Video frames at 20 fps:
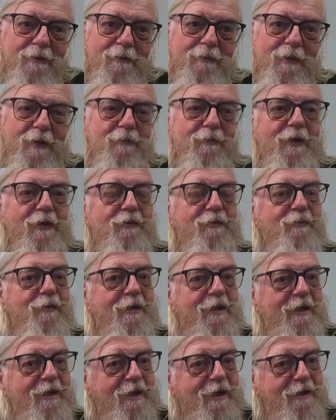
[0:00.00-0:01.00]
my best
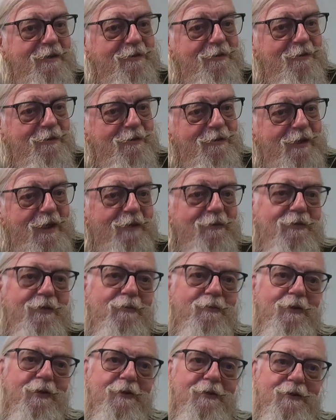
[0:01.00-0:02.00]
buddy in high school, dad was a
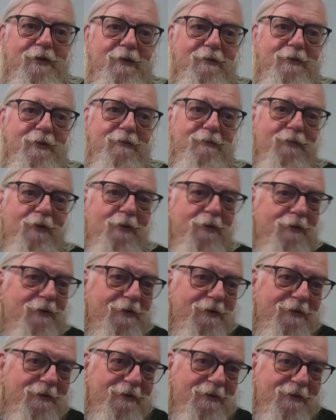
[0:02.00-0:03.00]
POW in
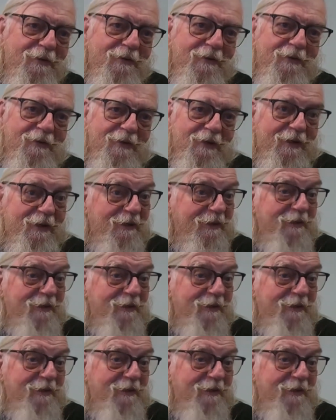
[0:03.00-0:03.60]
Poland. I